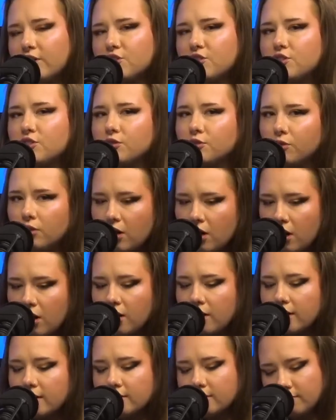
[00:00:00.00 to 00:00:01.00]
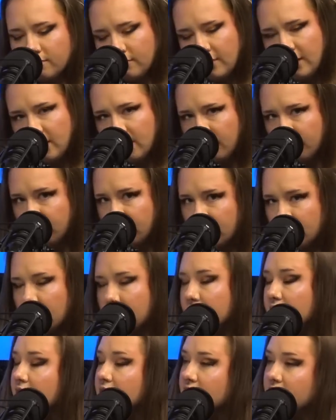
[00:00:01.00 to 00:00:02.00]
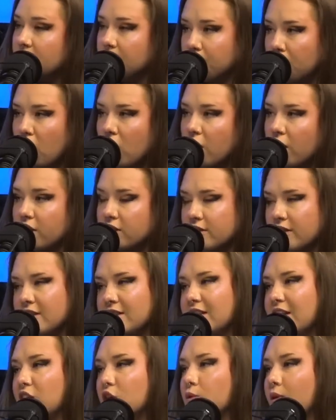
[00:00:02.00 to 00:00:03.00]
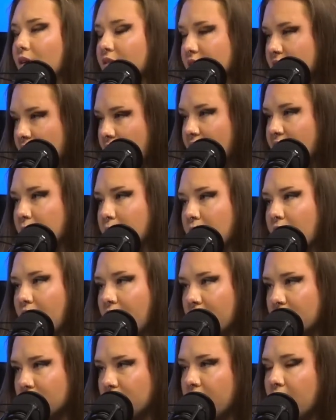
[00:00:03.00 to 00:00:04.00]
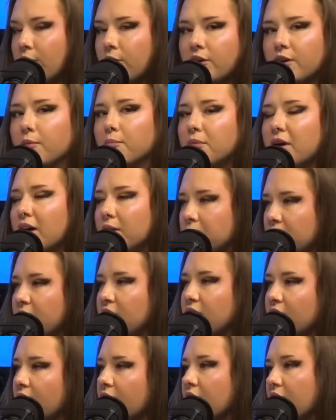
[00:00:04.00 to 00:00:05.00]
you on the Disney parks. They take you outside the park so they don't get bad PR.